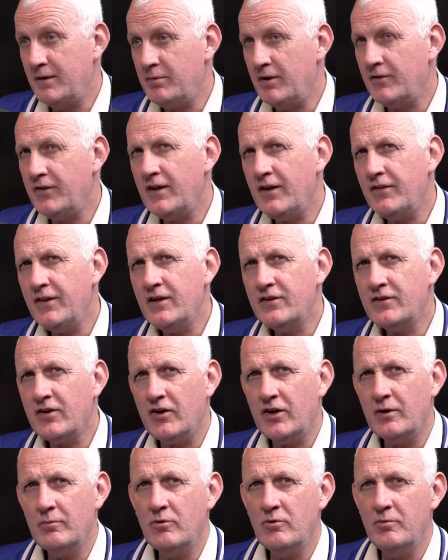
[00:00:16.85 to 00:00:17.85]
But I think
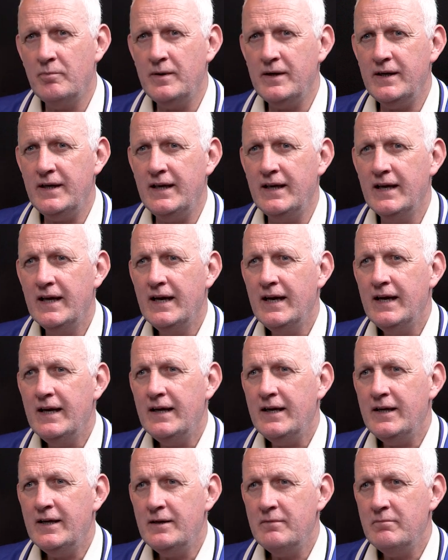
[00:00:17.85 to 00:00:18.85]
Tottenham will be,
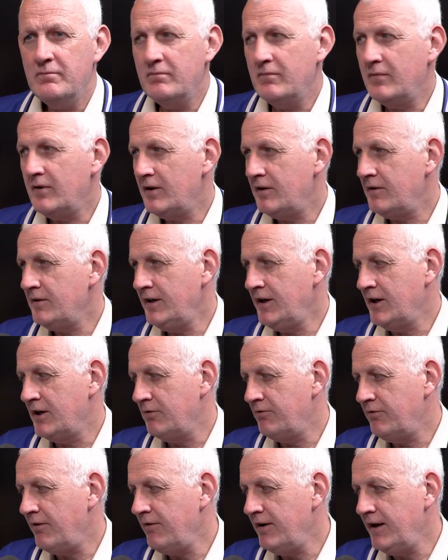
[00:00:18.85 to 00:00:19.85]

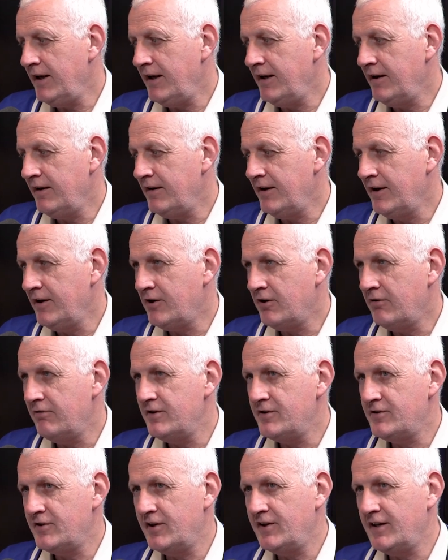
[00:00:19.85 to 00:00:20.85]
very
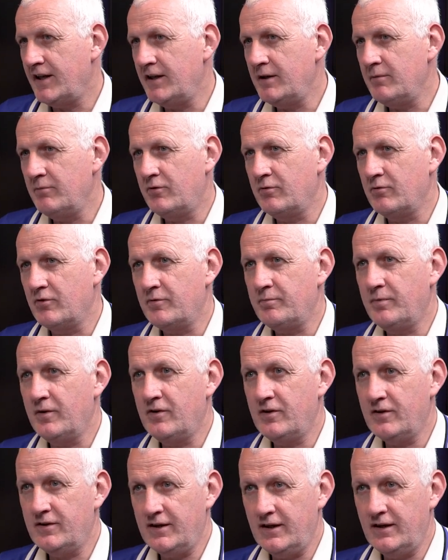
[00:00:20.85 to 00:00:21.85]
encouraged to send them to us
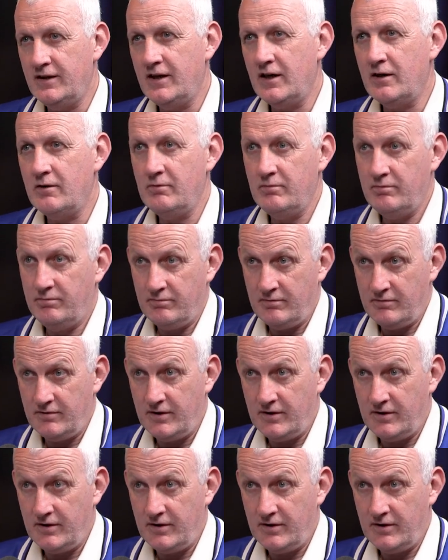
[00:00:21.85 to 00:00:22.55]
because they know